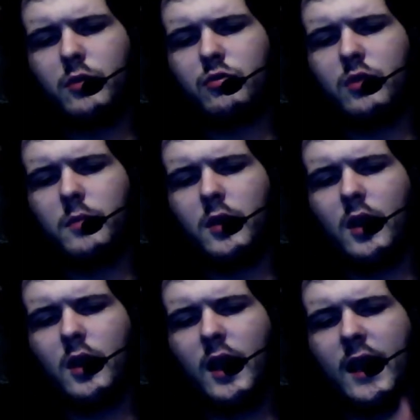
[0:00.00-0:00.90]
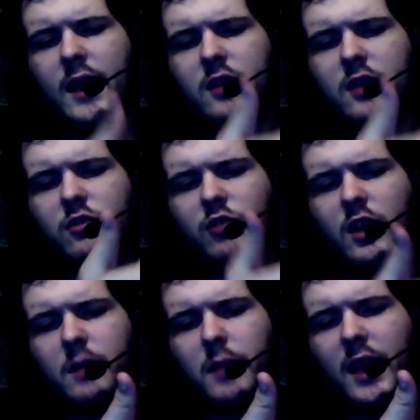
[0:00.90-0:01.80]
Trouble, and
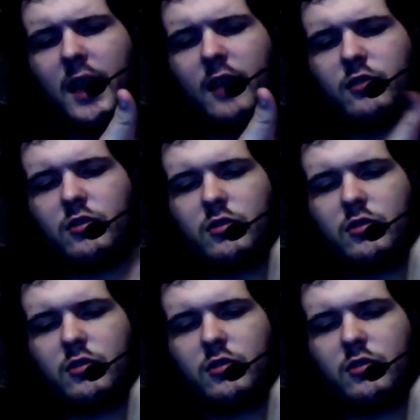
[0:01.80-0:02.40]
Sonic Blast.